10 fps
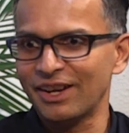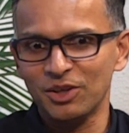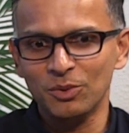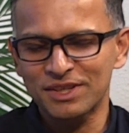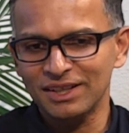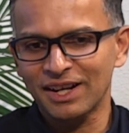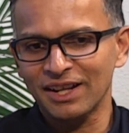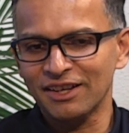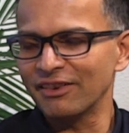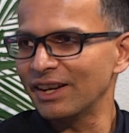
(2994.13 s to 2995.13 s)
You will still kind
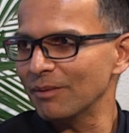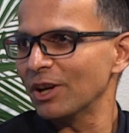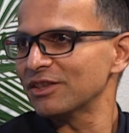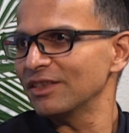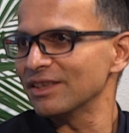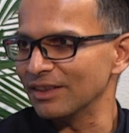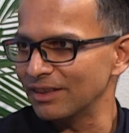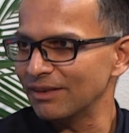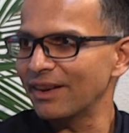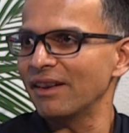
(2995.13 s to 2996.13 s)
of create a bunch of these
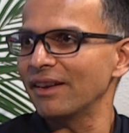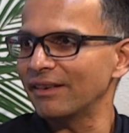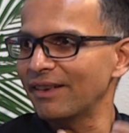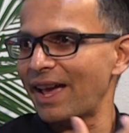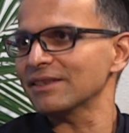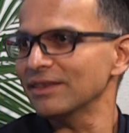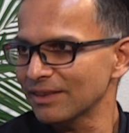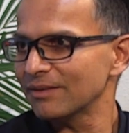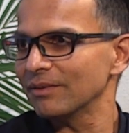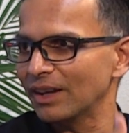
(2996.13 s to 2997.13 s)

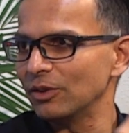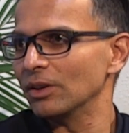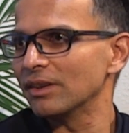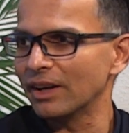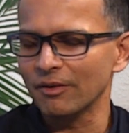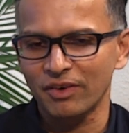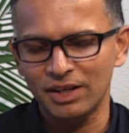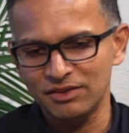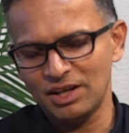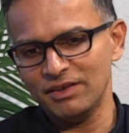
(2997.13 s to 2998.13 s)
assets, and you'll end up
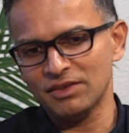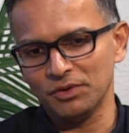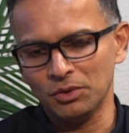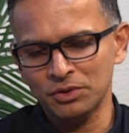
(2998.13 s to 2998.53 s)
finding JVs for them.